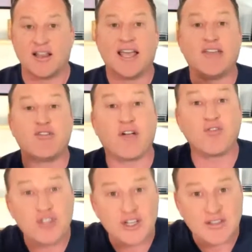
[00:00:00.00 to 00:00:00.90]
And if you're ever
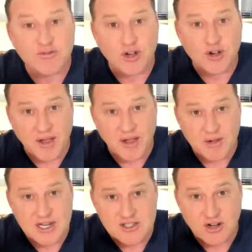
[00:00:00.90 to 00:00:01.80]
looking for a great way to
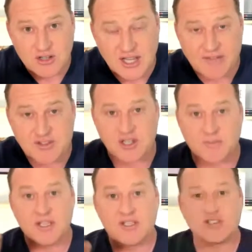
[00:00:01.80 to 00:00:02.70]
start your live stream,
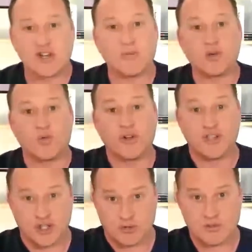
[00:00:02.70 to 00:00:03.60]
start with the word you.